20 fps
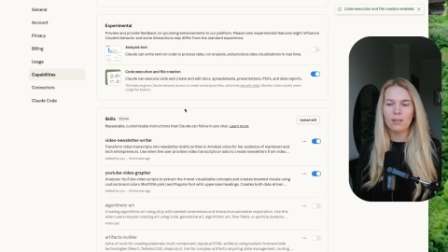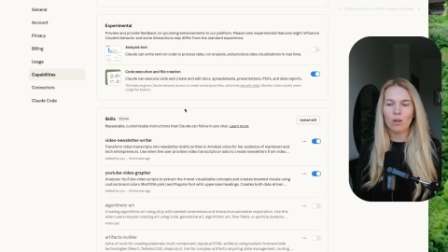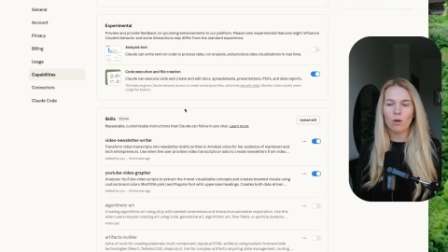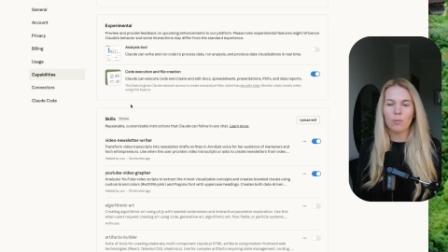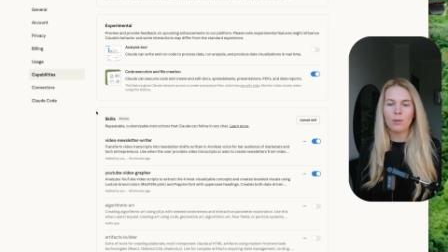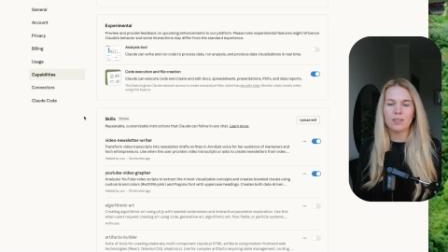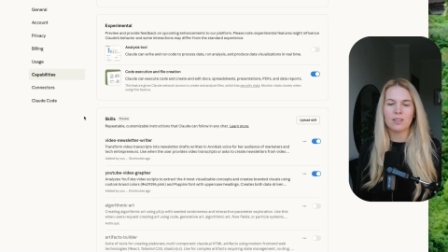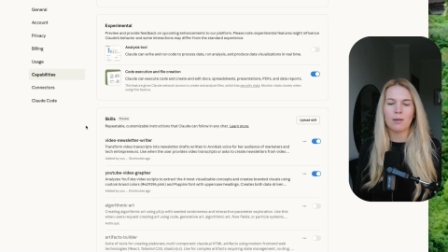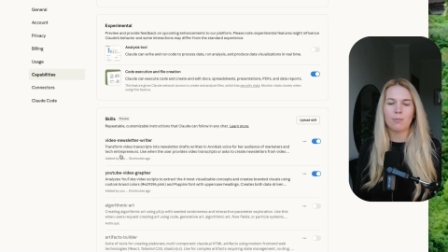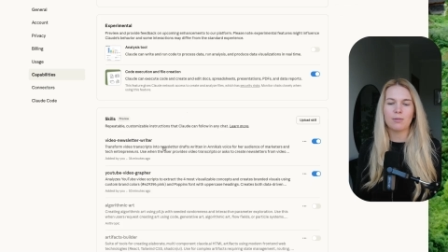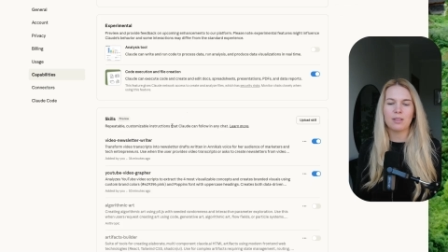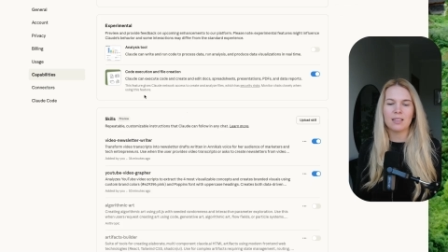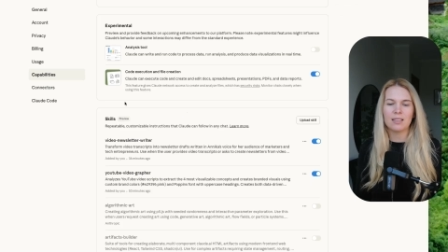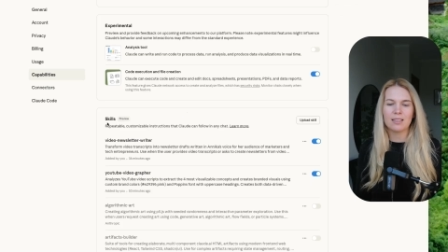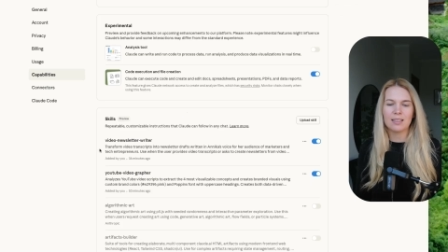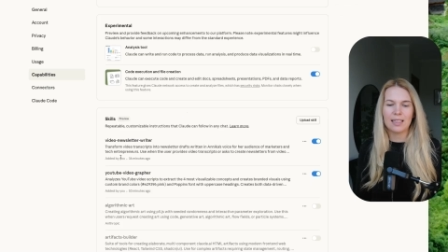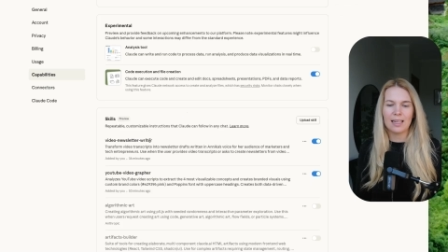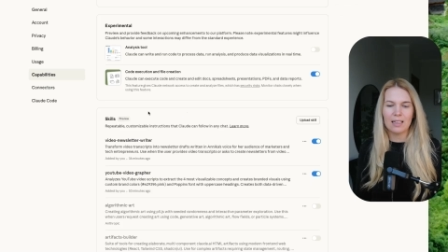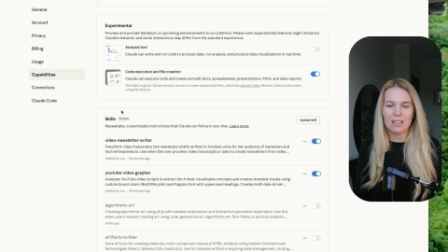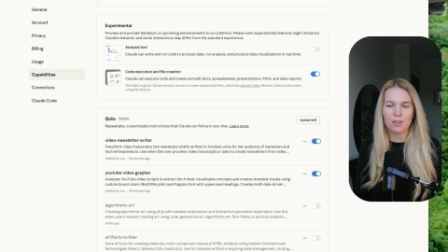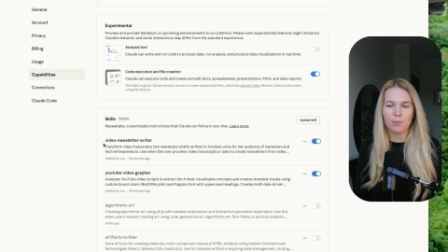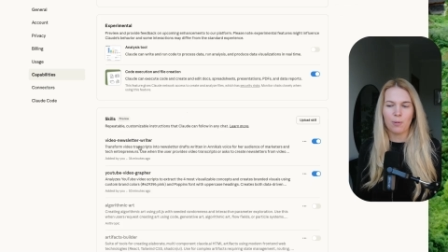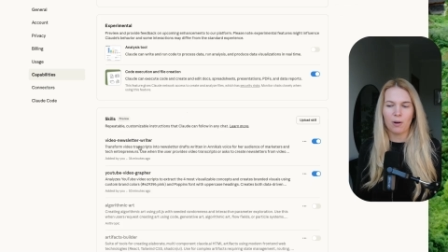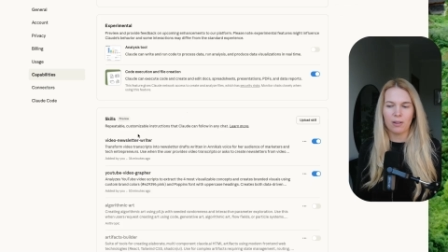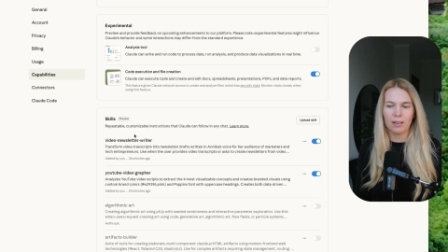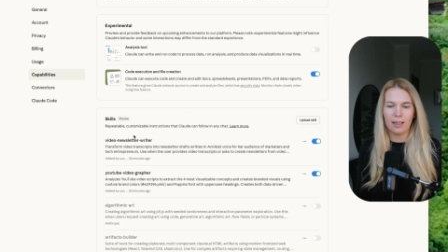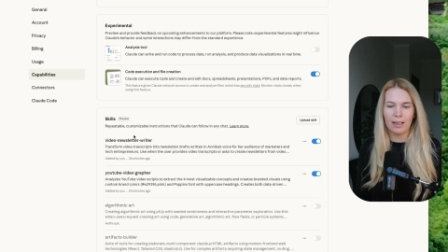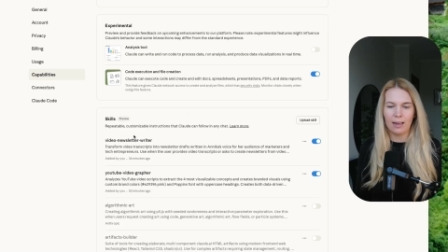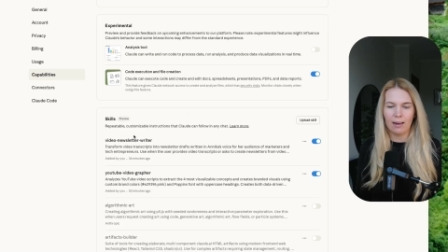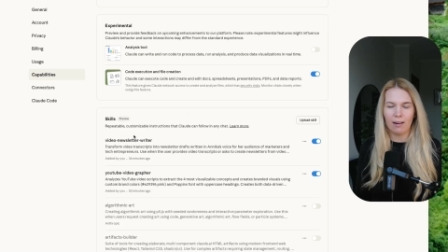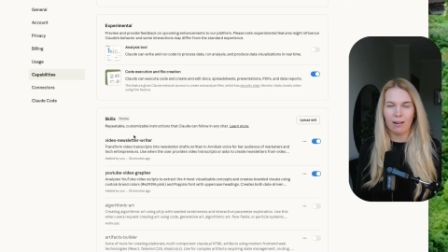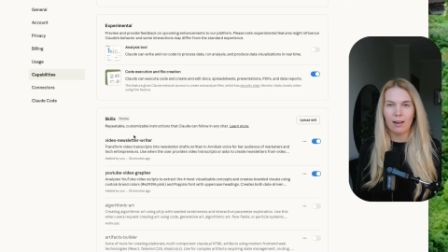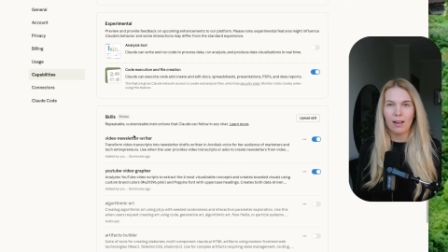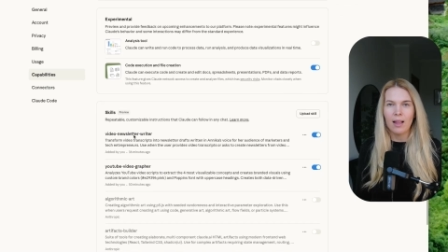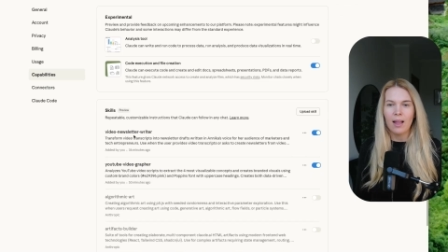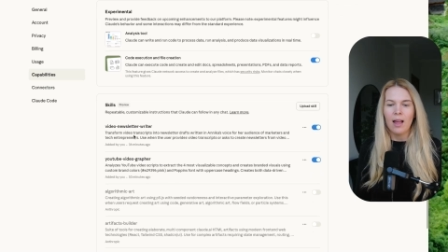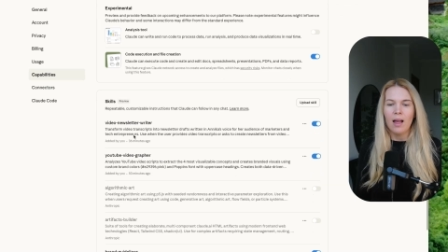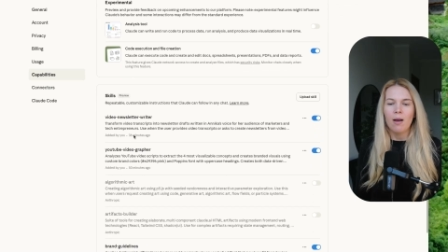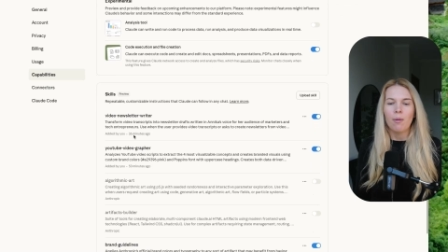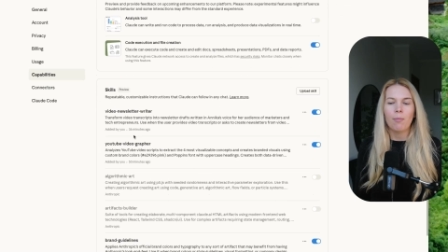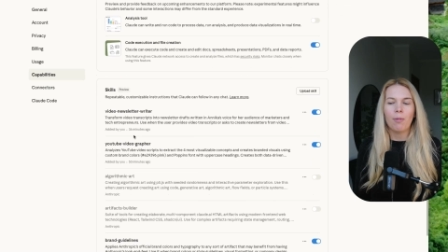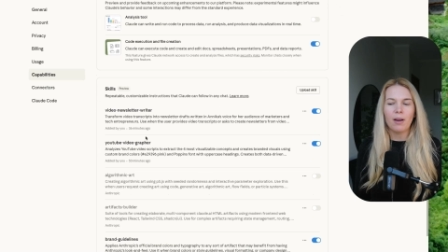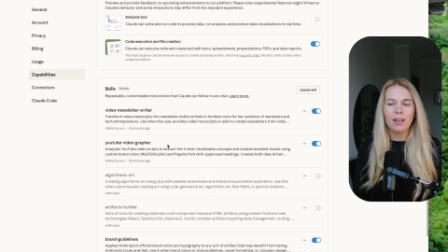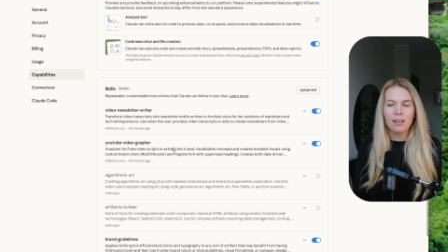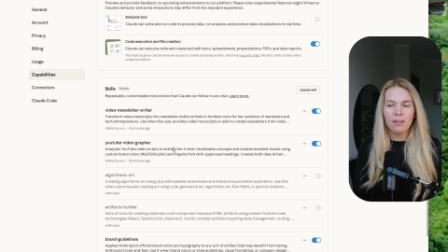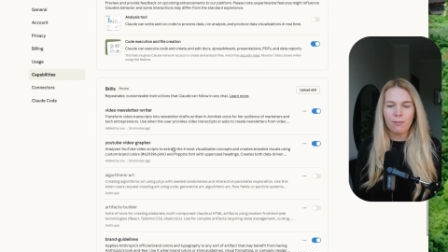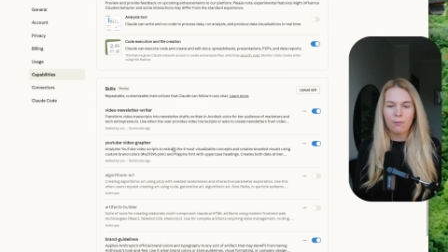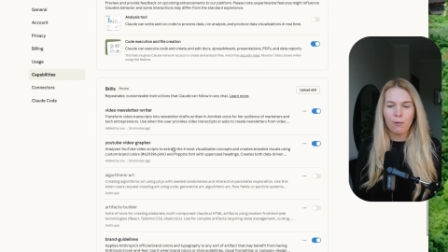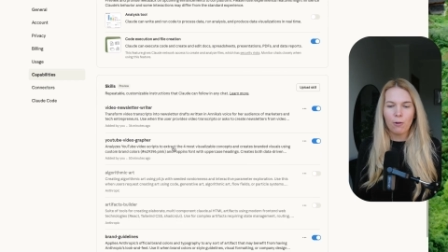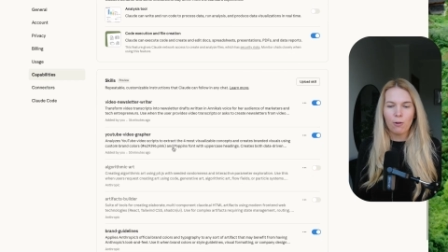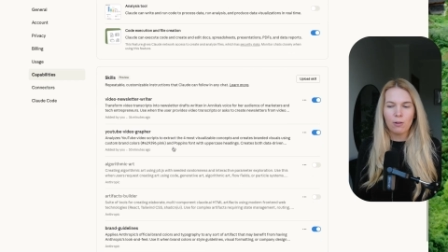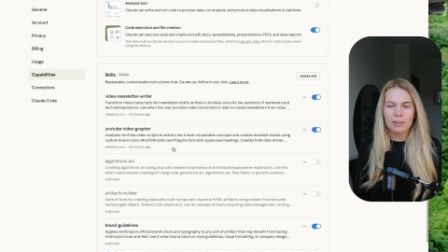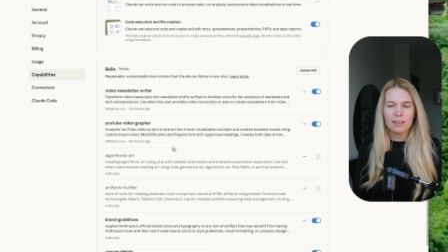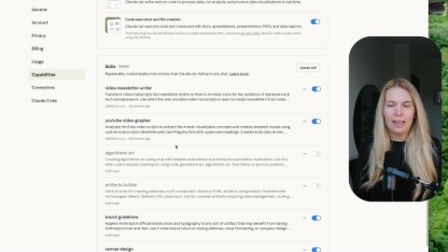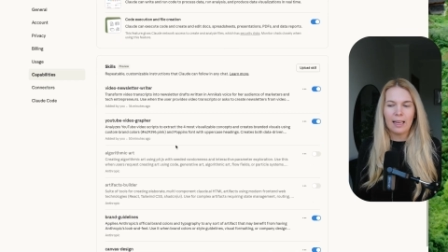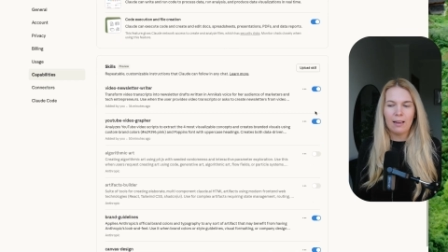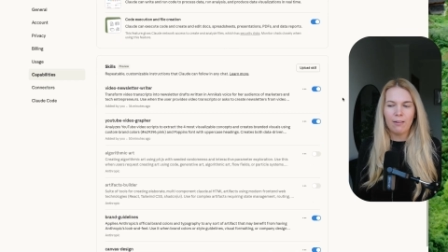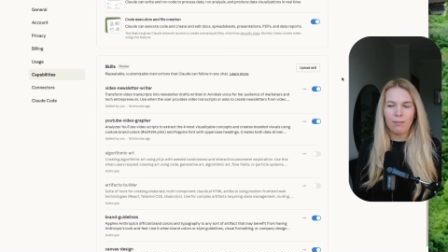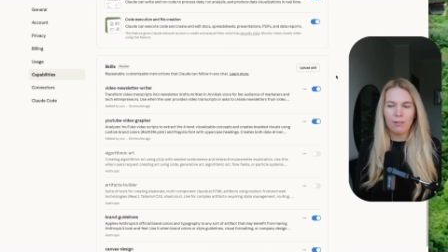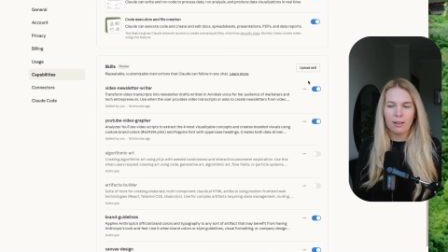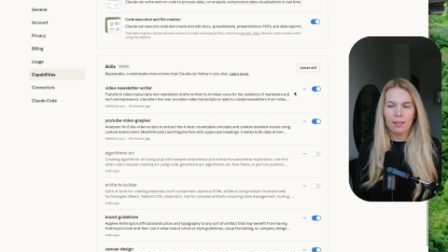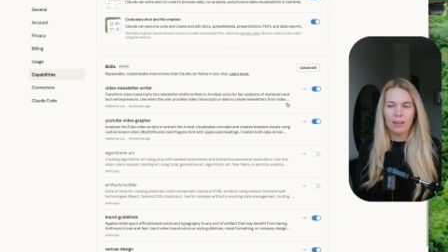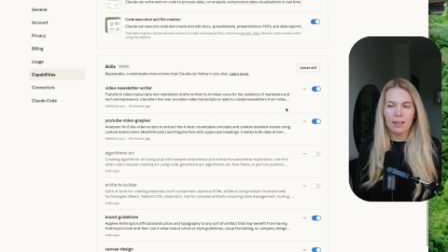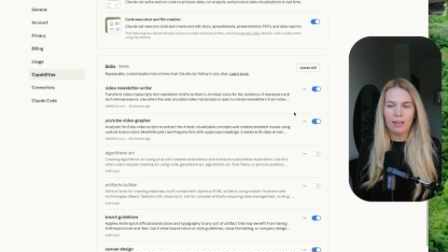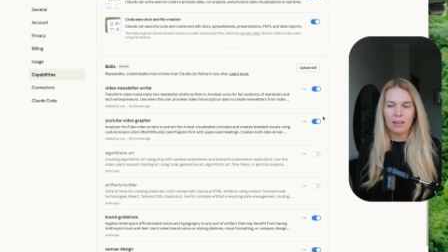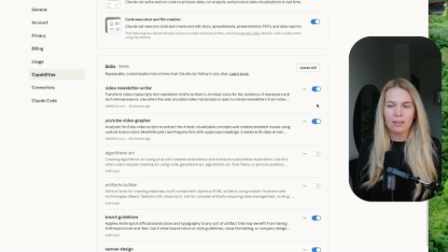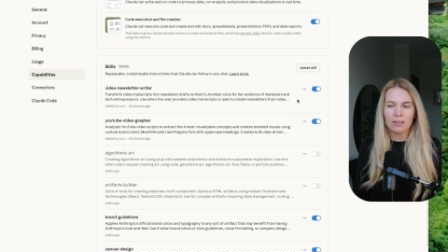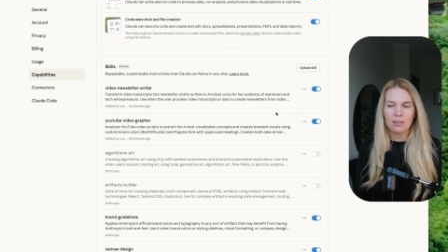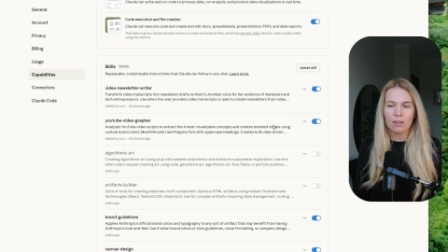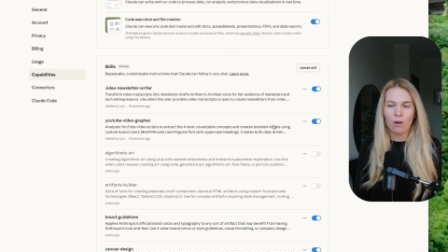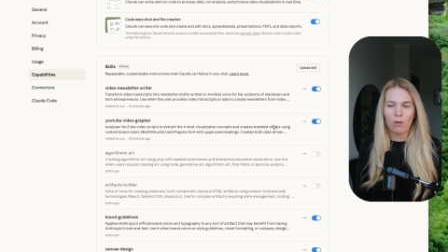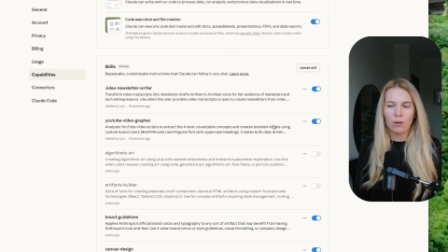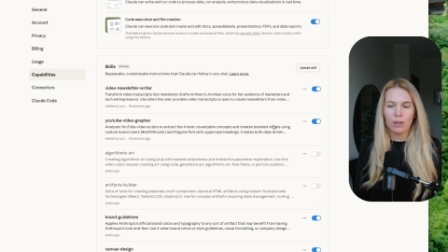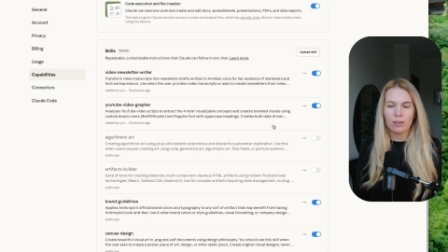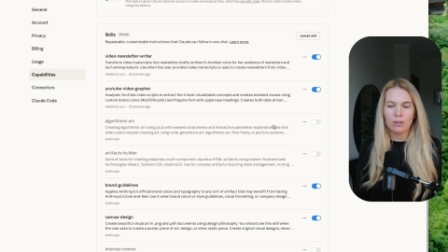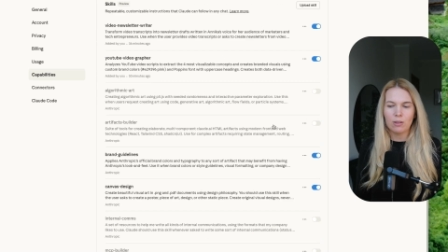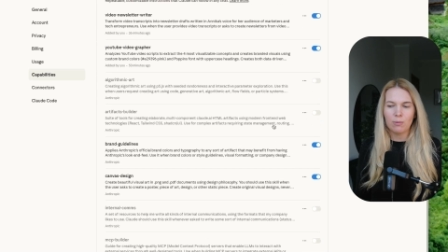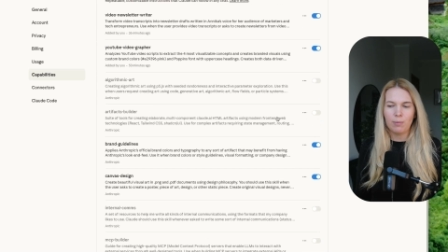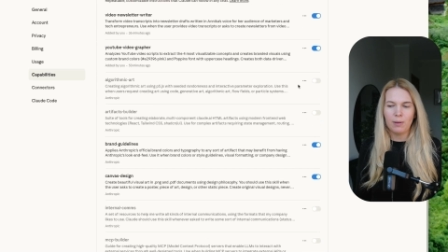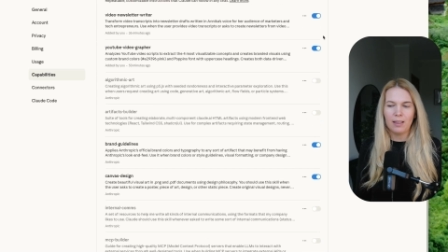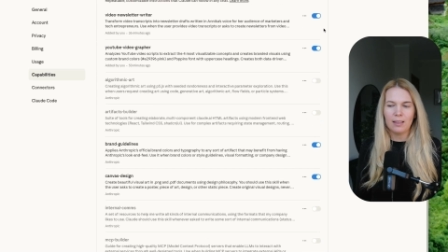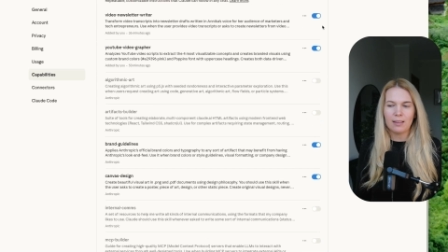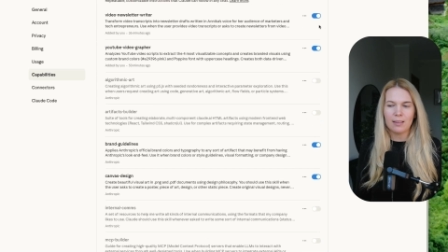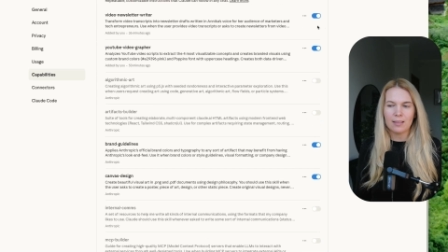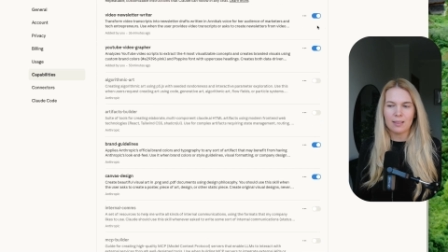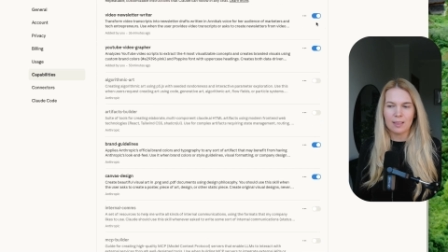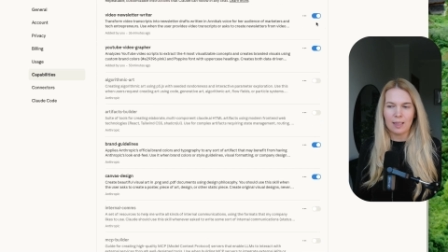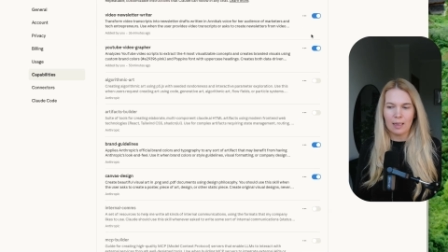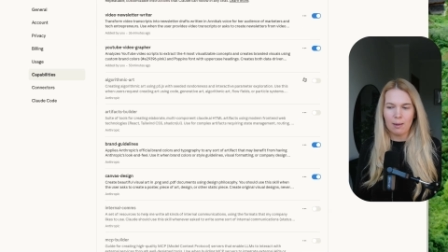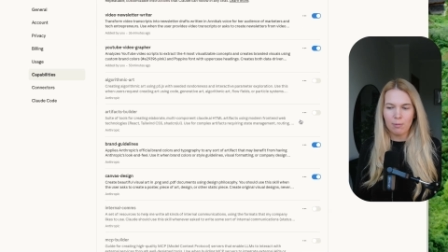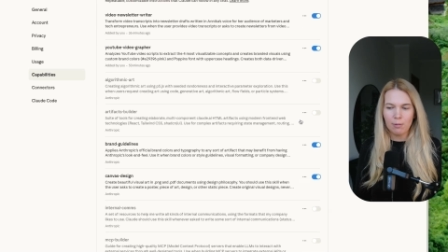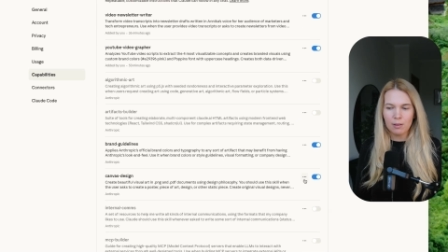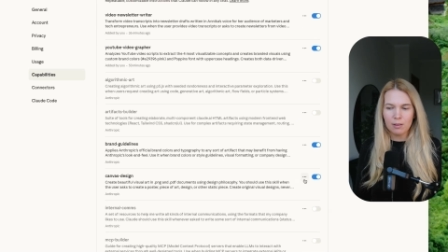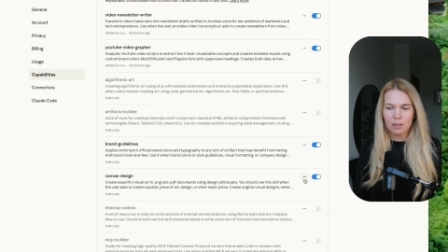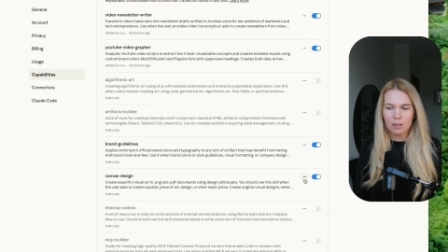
opens up the skills part here. By default, everything is going to be disabled.